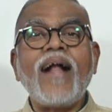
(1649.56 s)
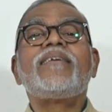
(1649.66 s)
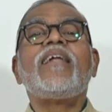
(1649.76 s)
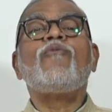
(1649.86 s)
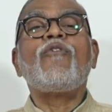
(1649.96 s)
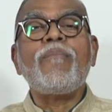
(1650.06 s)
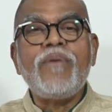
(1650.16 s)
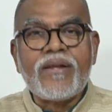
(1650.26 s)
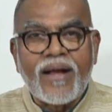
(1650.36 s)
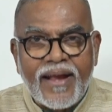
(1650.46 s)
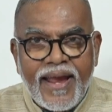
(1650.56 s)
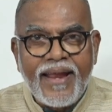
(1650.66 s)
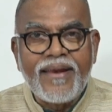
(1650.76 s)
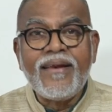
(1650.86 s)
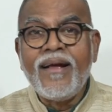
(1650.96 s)
until we meet
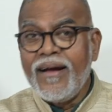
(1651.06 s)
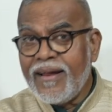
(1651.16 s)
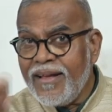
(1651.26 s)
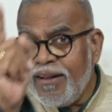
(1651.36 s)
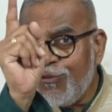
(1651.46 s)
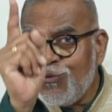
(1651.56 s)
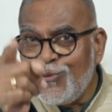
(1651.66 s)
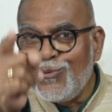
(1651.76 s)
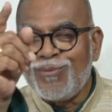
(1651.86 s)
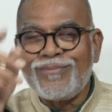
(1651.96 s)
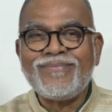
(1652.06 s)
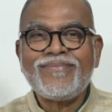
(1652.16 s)
again real soon.